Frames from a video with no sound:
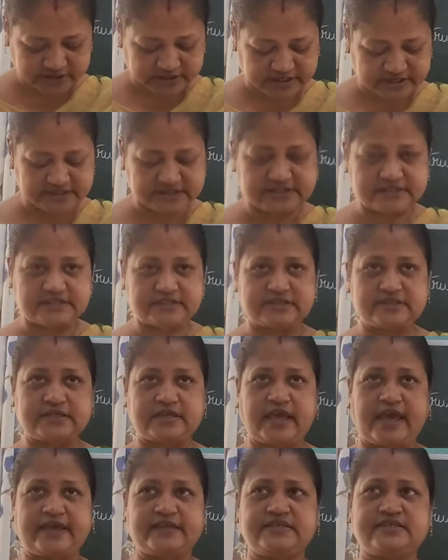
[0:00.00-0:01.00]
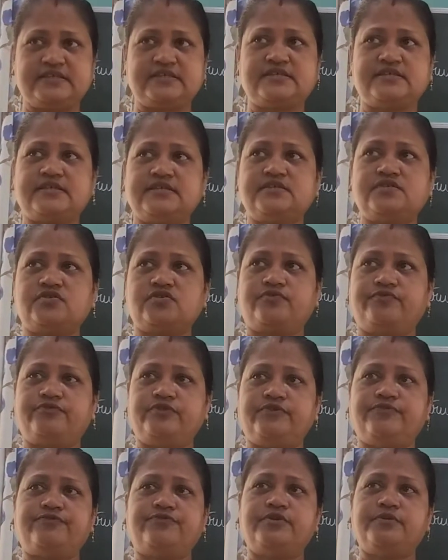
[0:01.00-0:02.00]
this existence
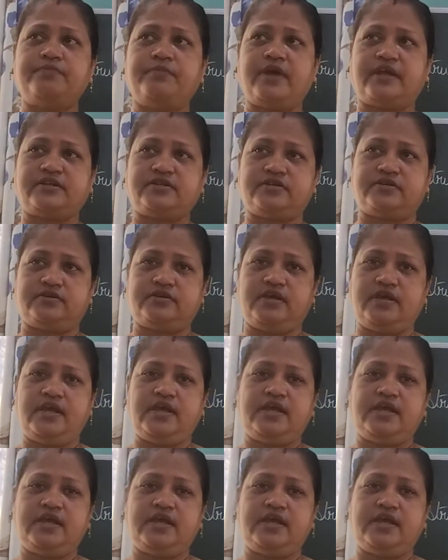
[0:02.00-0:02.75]
of different matter